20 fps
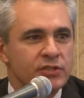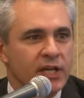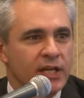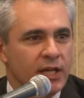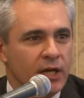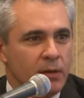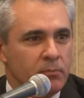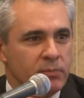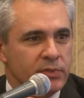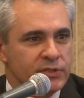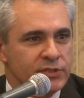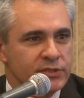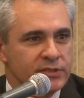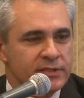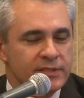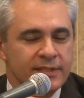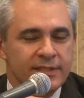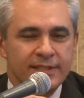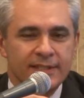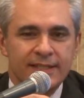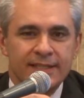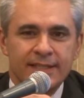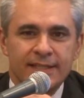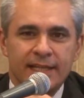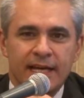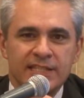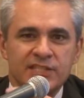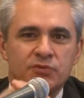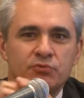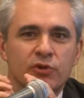accomplished.
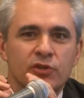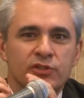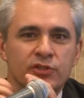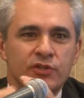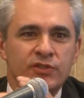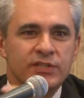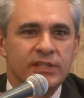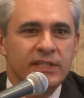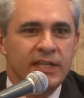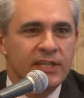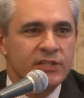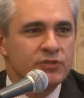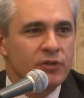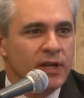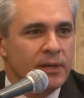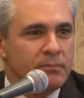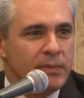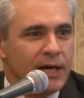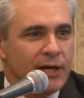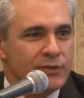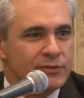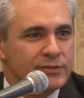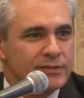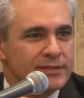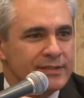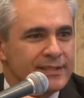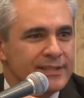That's what O E C D is all about.